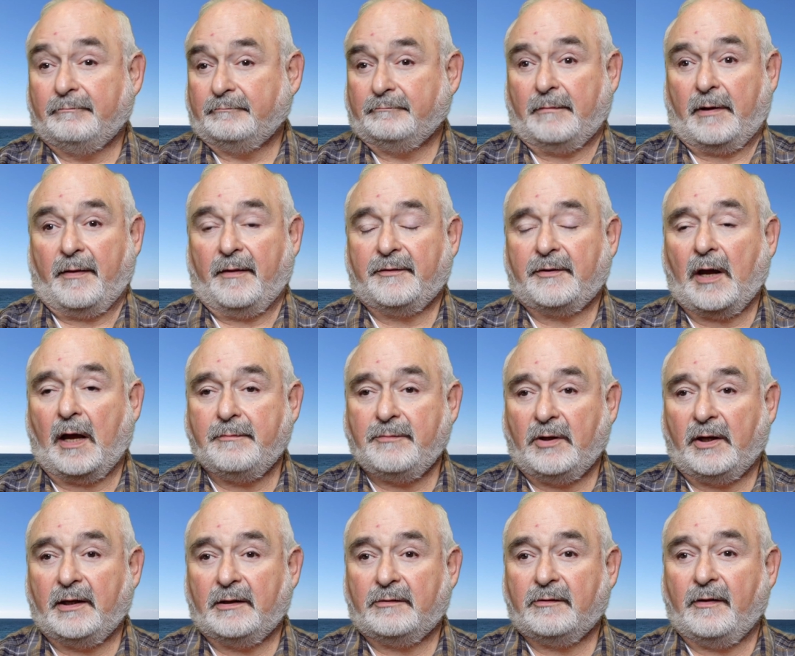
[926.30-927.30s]
by the time
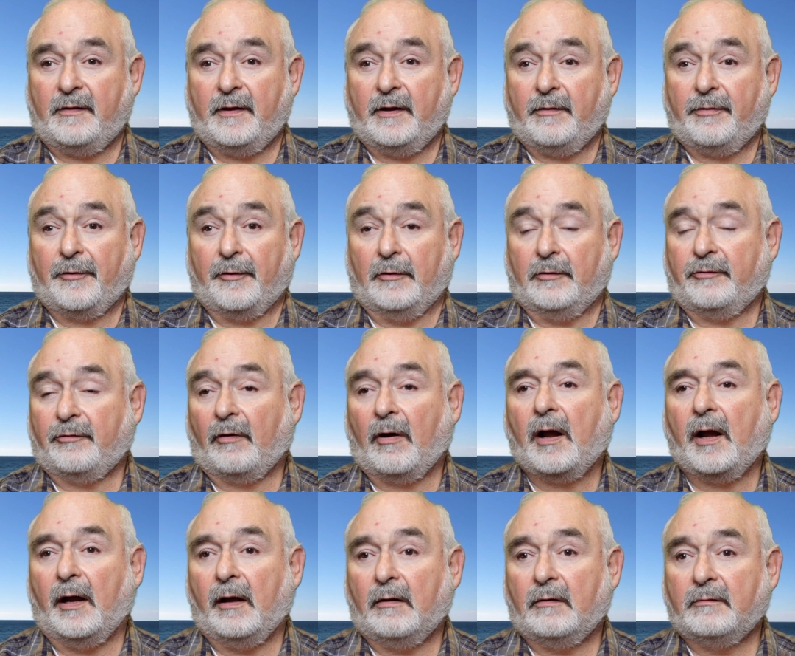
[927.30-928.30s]
you get to the third
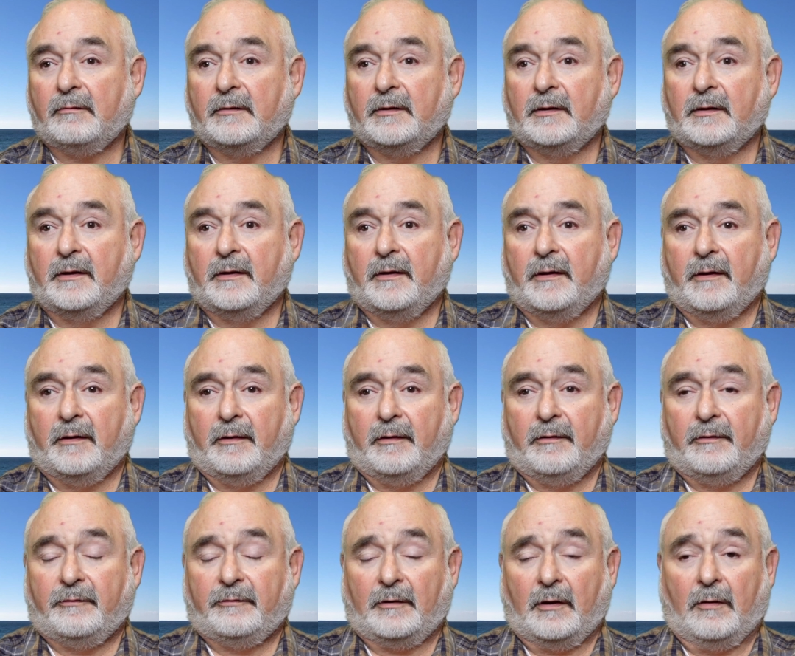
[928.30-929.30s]
trial.
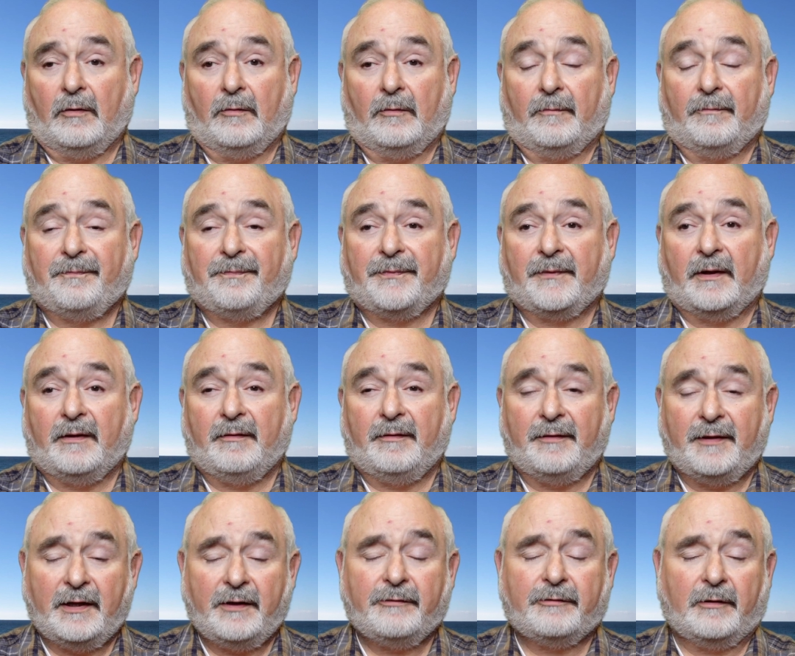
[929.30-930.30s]
So
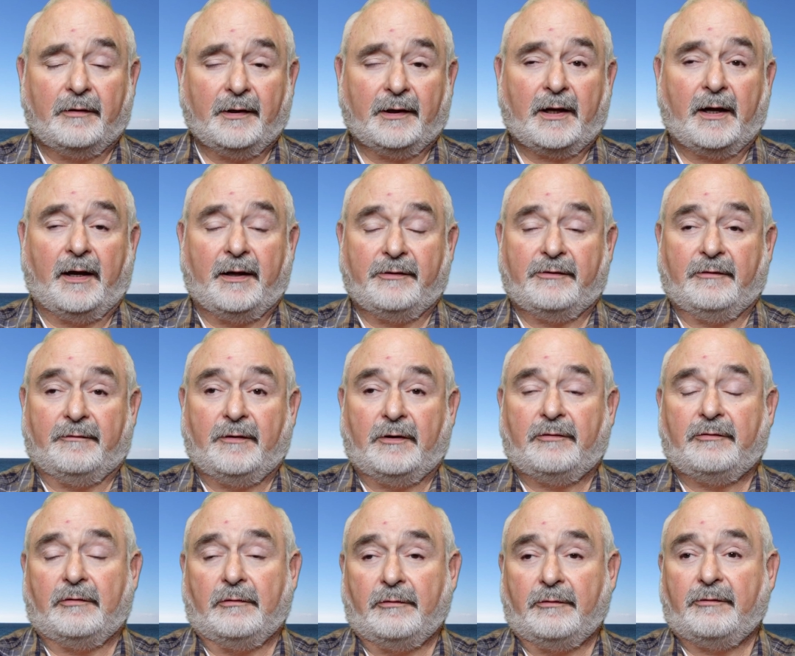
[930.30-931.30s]
these are the kinds of
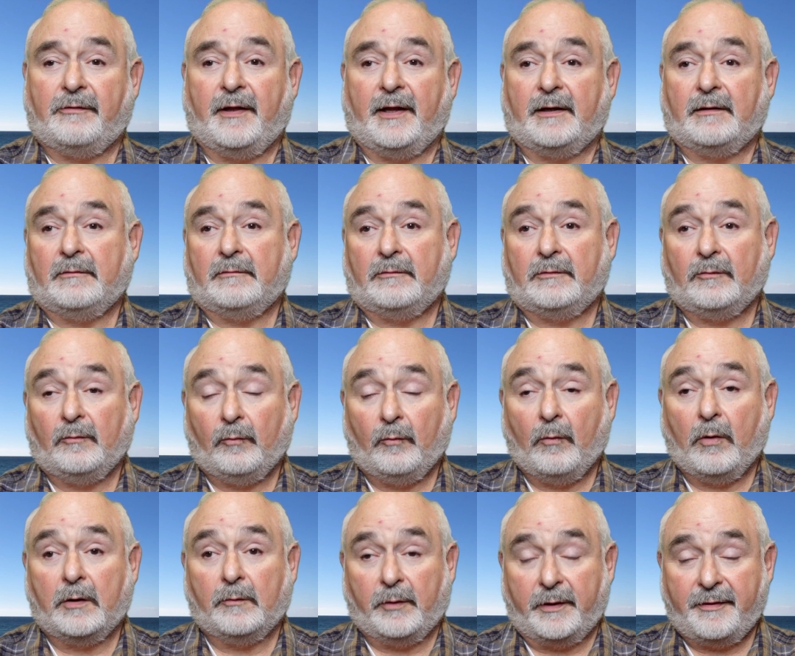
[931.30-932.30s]
issues that
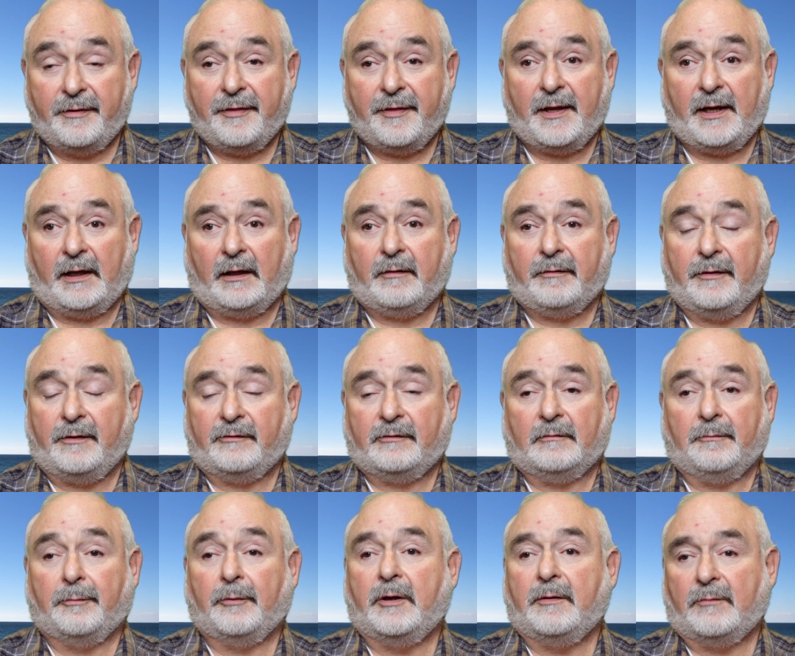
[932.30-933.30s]
one would think the
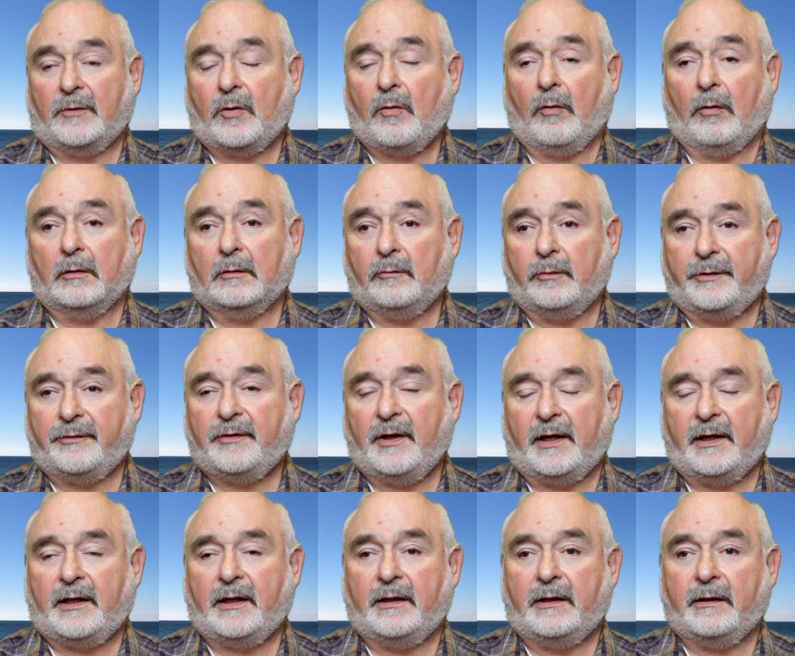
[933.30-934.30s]
Supreme Court would
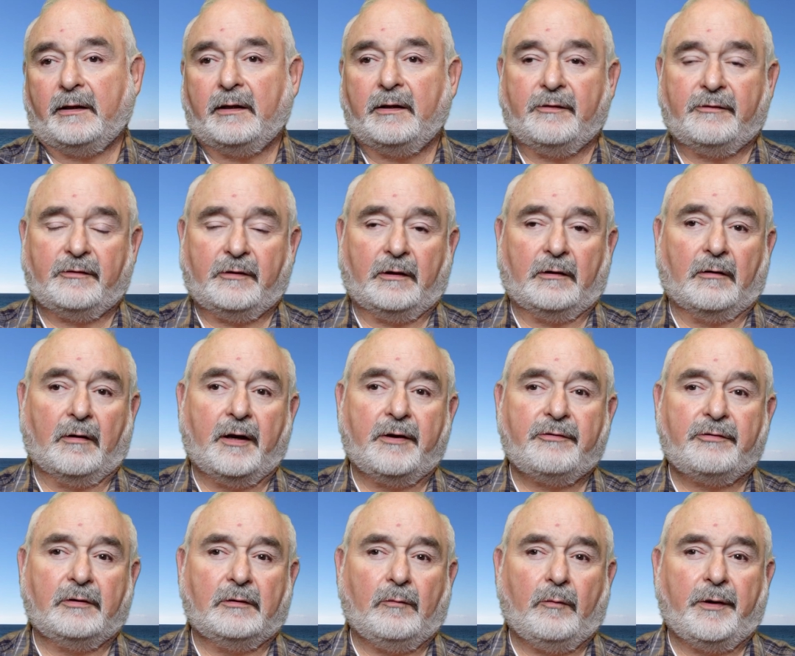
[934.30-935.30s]
take into
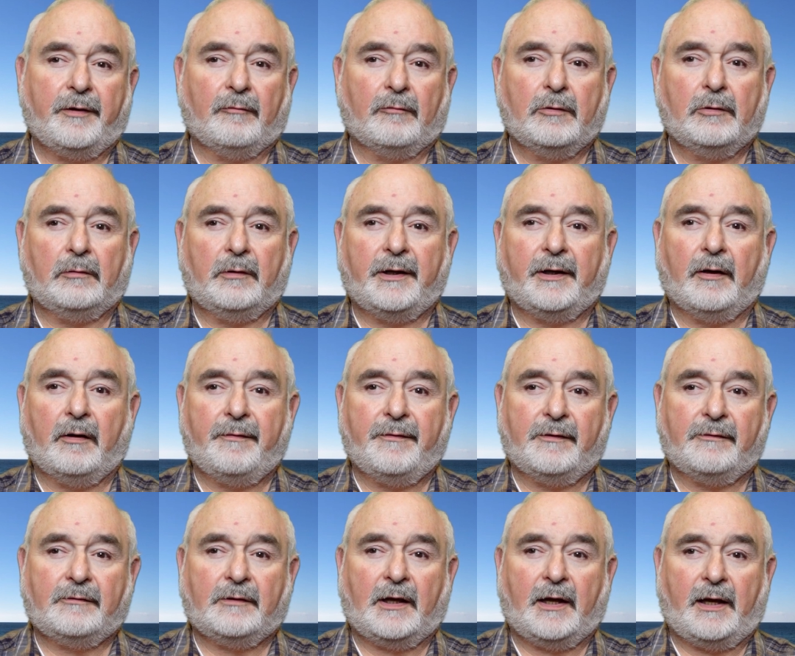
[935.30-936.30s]
consideration when ruling on
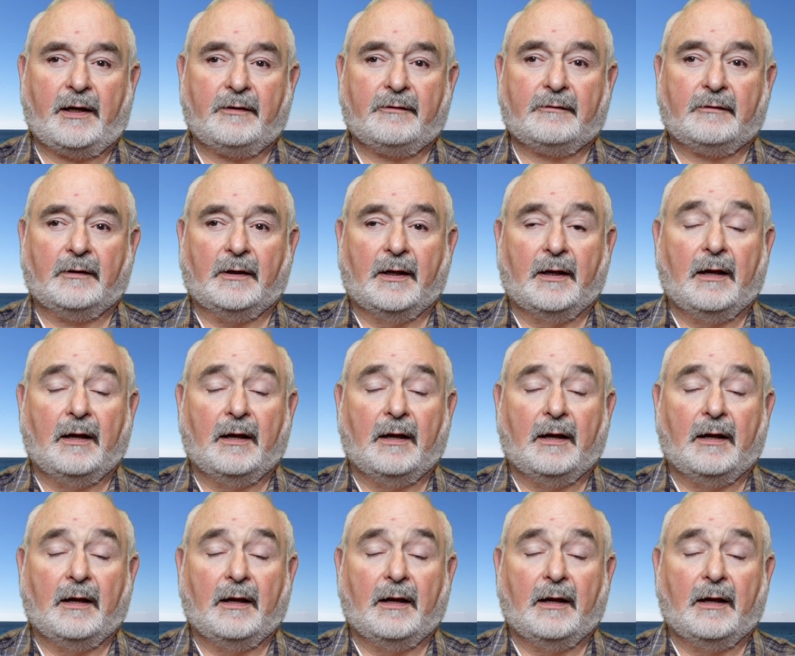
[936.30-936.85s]
this case.